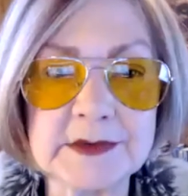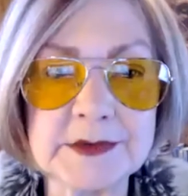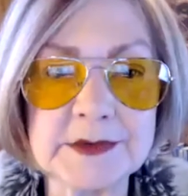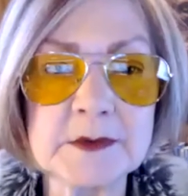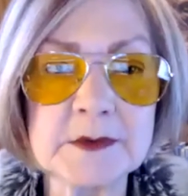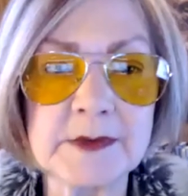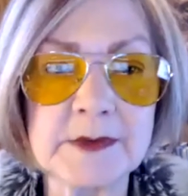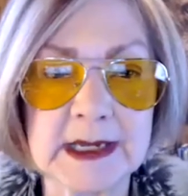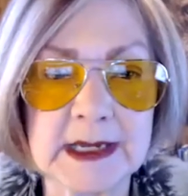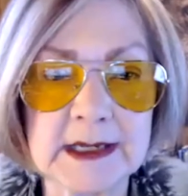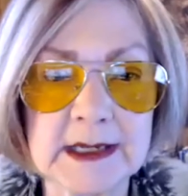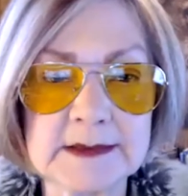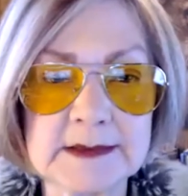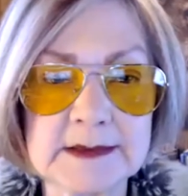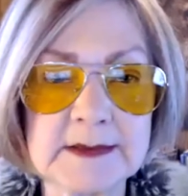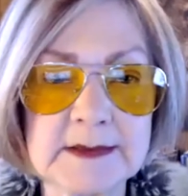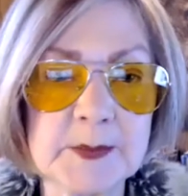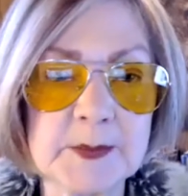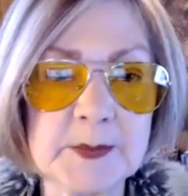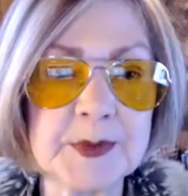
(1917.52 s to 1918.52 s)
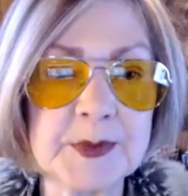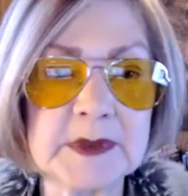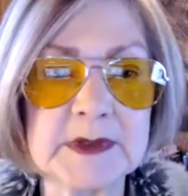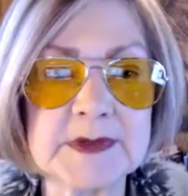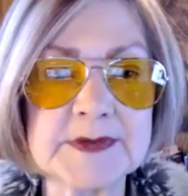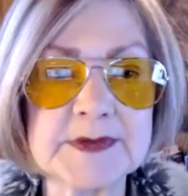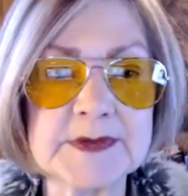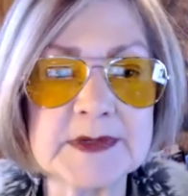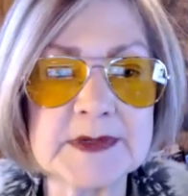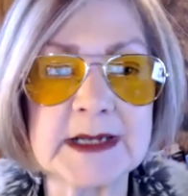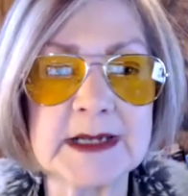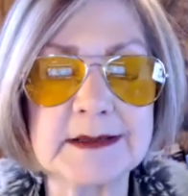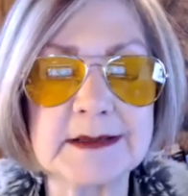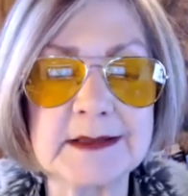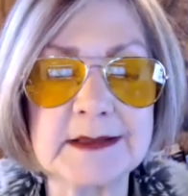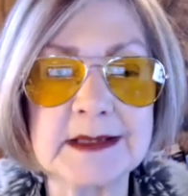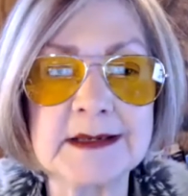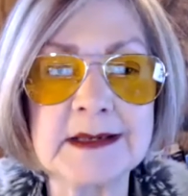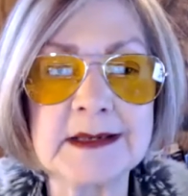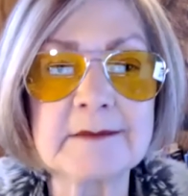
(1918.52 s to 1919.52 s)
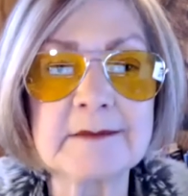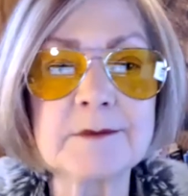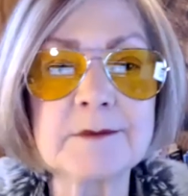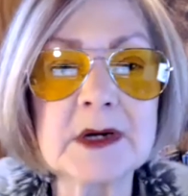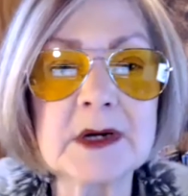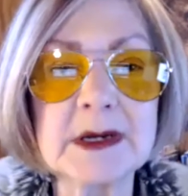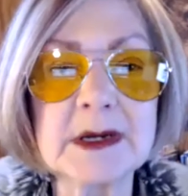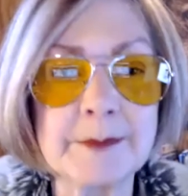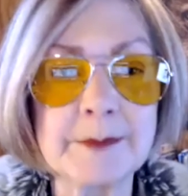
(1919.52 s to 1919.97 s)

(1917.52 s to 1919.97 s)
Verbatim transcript: do that," and they put it aside and they never come